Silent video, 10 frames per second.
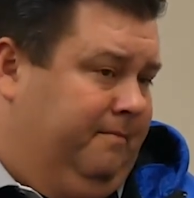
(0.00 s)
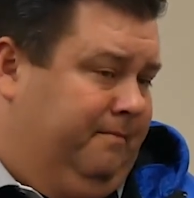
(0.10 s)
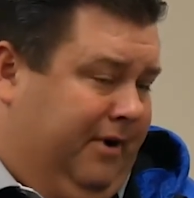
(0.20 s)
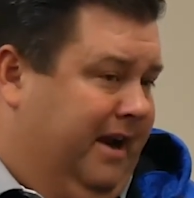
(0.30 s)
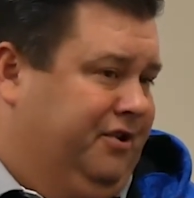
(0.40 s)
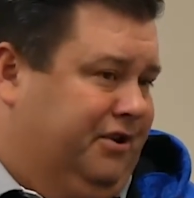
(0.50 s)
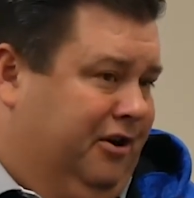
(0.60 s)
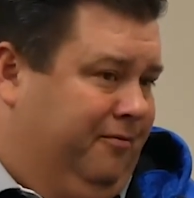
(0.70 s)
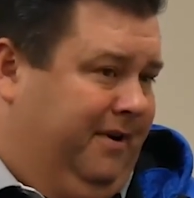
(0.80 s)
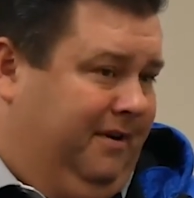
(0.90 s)
Brianna
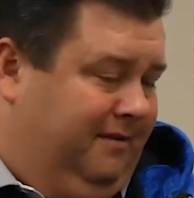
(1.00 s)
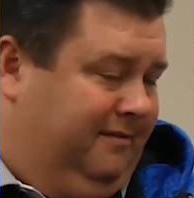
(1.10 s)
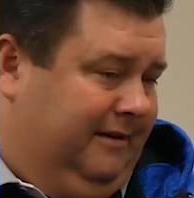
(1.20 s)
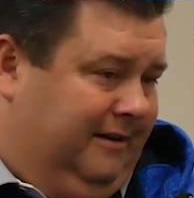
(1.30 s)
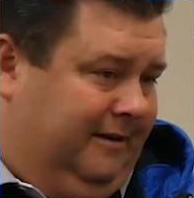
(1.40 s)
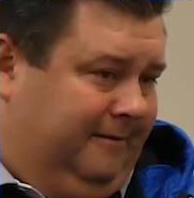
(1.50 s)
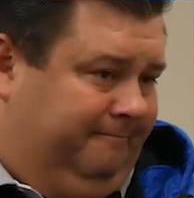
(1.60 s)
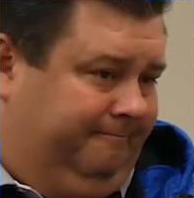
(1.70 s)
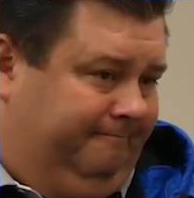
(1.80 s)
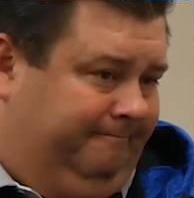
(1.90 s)
Jacoby,
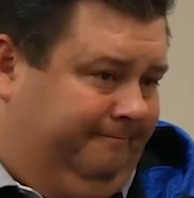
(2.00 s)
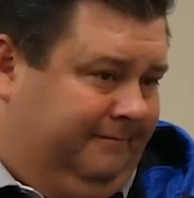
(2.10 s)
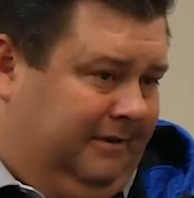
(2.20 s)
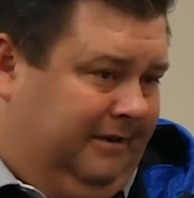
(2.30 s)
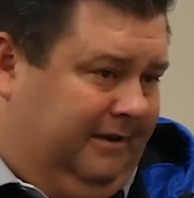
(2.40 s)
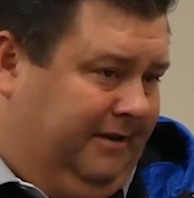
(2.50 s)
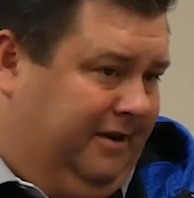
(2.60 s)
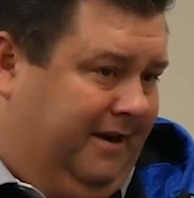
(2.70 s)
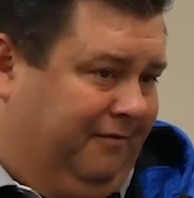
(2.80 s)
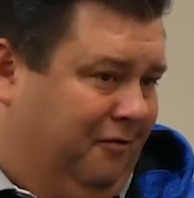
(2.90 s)
and then
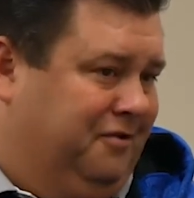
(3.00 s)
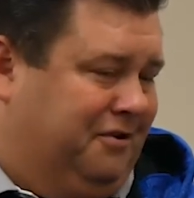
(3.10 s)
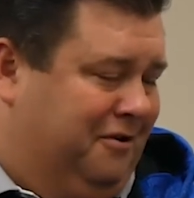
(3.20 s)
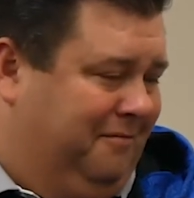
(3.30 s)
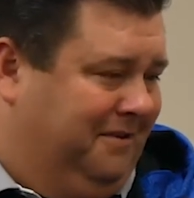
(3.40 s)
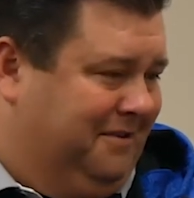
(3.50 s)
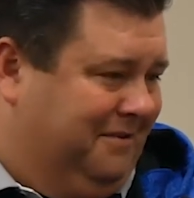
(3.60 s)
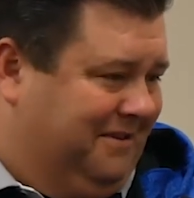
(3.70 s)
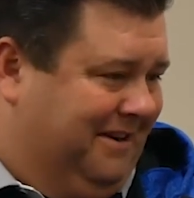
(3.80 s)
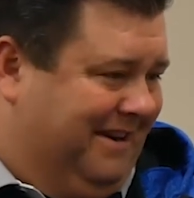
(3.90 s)
you have Lauren Jacoby, so
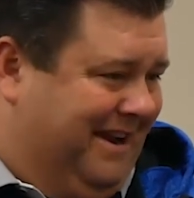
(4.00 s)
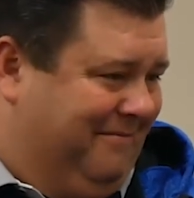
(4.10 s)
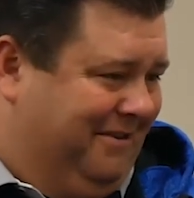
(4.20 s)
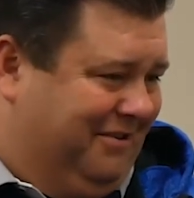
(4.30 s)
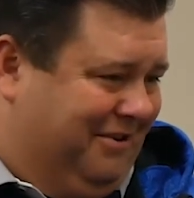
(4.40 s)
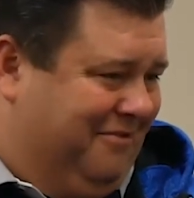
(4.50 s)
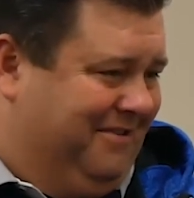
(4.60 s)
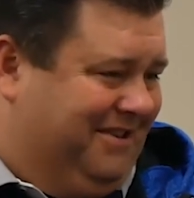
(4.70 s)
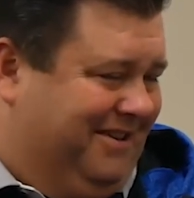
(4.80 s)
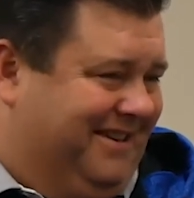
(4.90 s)
it's going to kind of be a Jacoby
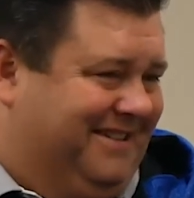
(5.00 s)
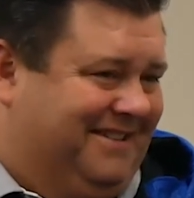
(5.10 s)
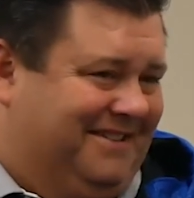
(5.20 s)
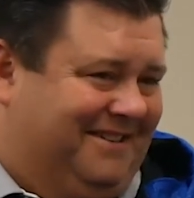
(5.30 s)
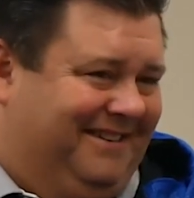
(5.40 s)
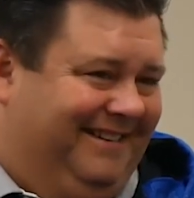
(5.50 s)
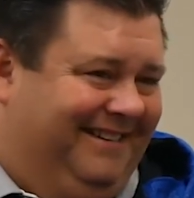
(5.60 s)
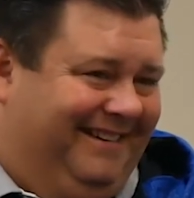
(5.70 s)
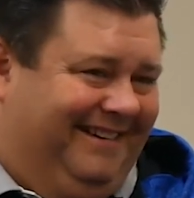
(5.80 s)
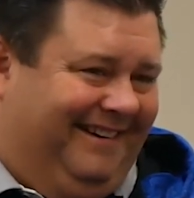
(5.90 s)
circus this year.
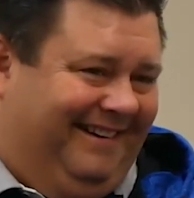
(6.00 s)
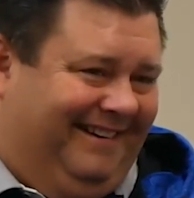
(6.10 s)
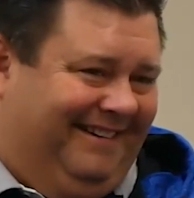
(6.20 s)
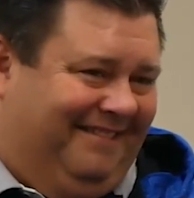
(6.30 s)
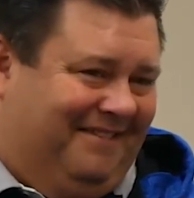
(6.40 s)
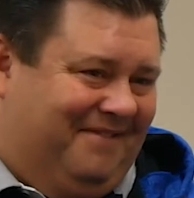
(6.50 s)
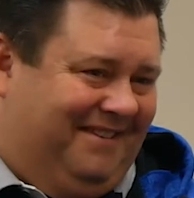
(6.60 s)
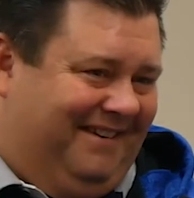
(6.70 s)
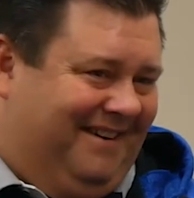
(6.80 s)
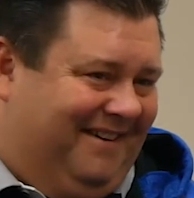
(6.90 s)
But
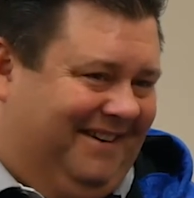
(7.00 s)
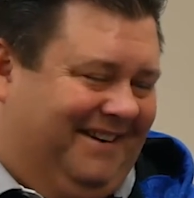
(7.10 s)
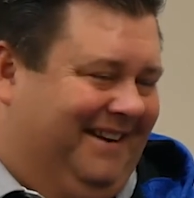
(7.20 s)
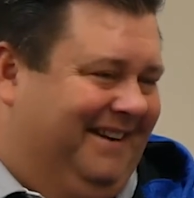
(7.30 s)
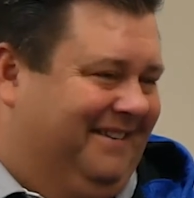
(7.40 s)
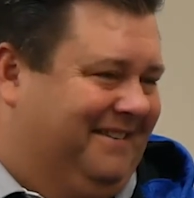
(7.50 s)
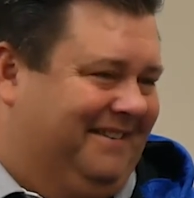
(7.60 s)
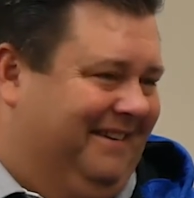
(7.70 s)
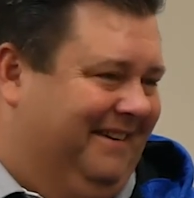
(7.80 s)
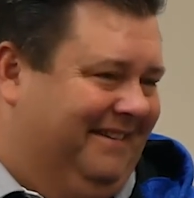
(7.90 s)
they're all good
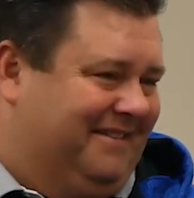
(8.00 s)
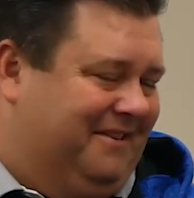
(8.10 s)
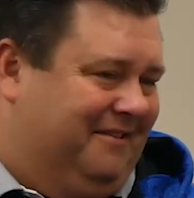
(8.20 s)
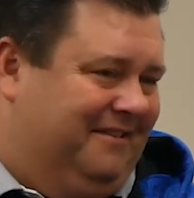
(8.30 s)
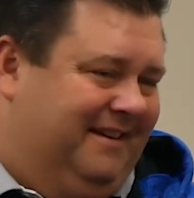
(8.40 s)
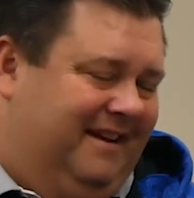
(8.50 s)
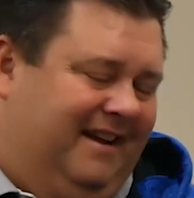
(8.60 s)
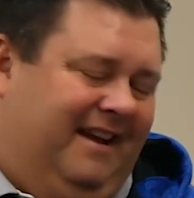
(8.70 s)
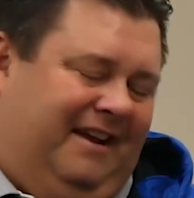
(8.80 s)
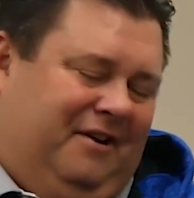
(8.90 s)
kids, so.
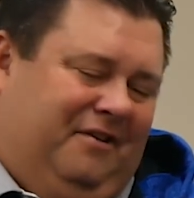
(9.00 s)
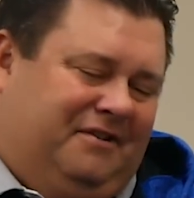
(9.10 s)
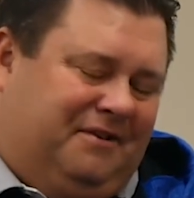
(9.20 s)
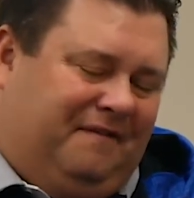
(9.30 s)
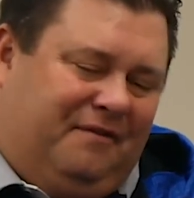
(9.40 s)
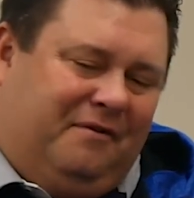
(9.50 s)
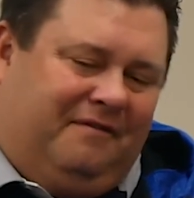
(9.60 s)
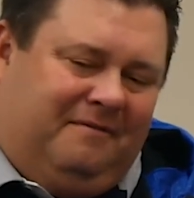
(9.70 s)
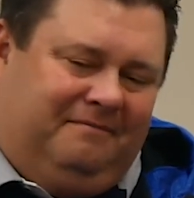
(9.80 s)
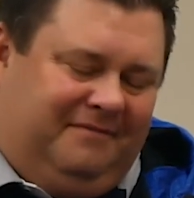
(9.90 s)
Those are a few of
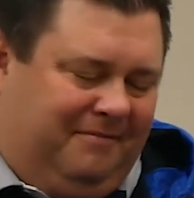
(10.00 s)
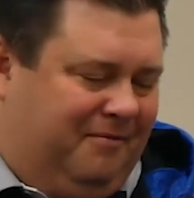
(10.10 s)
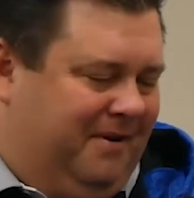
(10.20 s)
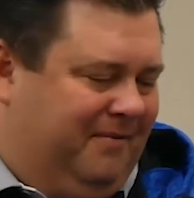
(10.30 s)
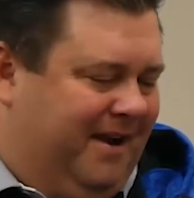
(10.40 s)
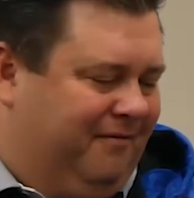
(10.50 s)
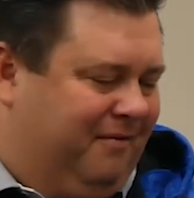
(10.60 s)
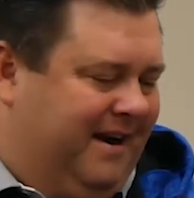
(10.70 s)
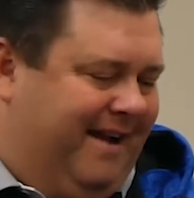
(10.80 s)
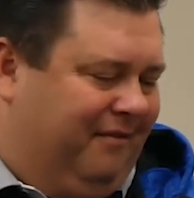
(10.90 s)
them. I mean, we're
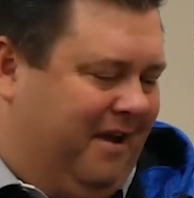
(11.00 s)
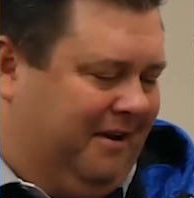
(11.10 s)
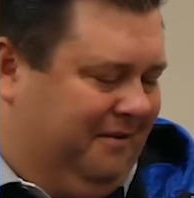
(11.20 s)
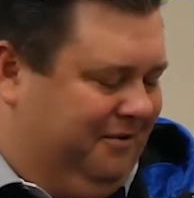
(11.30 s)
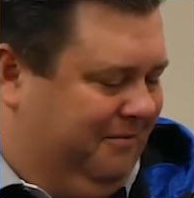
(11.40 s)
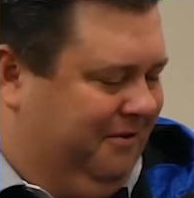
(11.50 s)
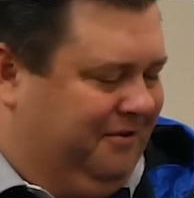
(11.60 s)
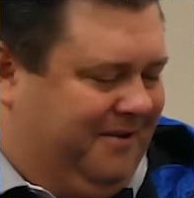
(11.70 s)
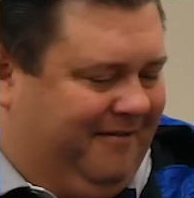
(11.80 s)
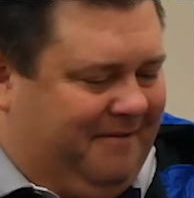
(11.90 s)
going to have a lot of
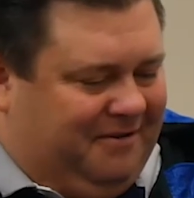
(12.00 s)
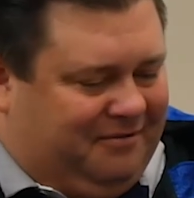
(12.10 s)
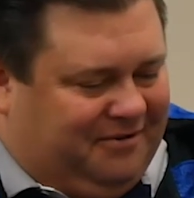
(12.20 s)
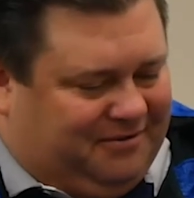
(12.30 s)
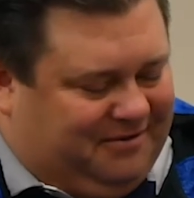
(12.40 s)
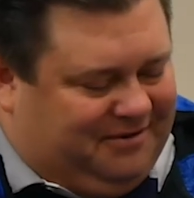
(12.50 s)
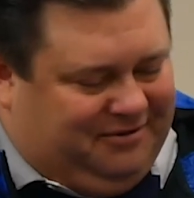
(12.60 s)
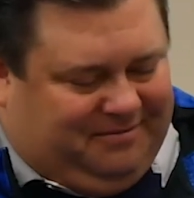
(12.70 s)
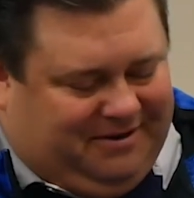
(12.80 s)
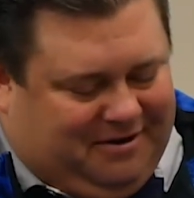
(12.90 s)
contributors. We have Emma Dorshorst,
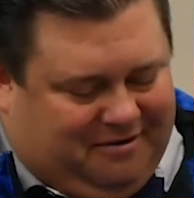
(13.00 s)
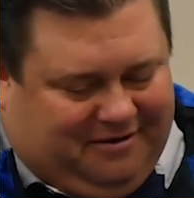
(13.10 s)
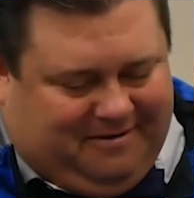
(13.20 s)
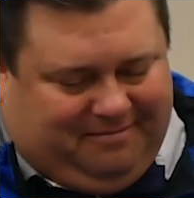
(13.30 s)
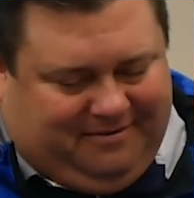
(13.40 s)
who's been called up.